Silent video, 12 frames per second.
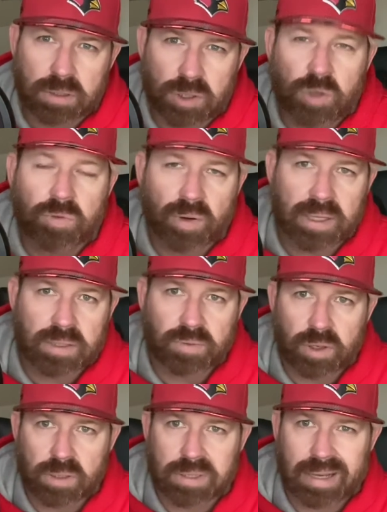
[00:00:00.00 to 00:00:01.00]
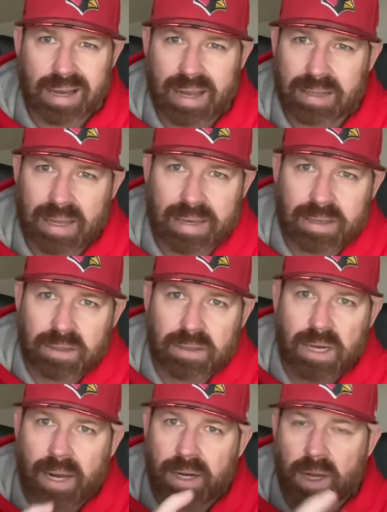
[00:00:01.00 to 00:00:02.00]
two friends of hers, got like
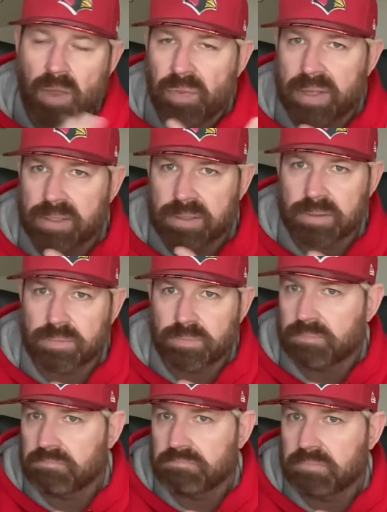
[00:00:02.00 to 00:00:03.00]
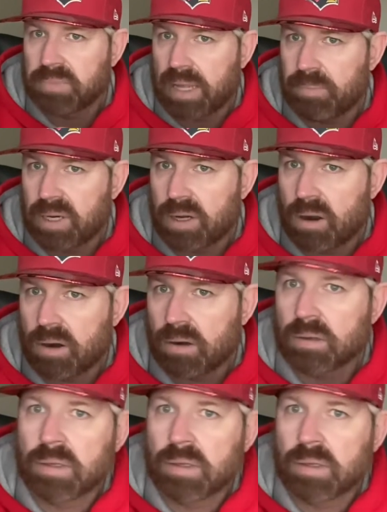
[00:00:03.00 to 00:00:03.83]
got it on this debit card.